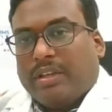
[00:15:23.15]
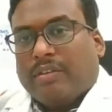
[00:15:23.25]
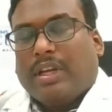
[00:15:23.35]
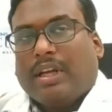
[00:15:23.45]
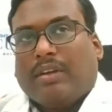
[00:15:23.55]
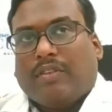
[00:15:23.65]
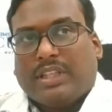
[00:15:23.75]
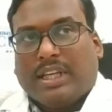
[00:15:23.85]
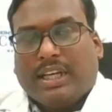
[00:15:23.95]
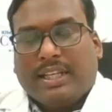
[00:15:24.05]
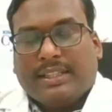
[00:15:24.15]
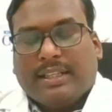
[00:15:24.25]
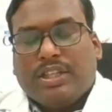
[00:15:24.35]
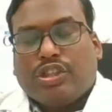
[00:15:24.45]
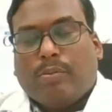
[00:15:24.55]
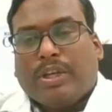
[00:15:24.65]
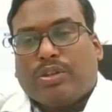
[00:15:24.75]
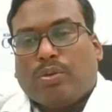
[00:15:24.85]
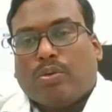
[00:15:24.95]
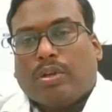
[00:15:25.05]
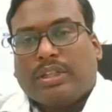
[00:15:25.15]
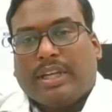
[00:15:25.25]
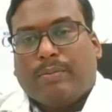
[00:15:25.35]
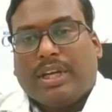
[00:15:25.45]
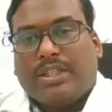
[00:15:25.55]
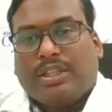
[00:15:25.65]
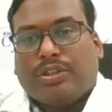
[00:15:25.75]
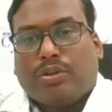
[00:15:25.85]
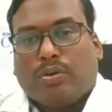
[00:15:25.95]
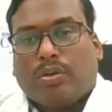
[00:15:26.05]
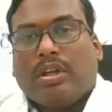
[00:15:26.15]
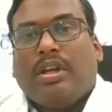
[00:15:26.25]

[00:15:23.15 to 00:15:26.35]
whether it is ischemic stroke or the hemorrhagic stroke,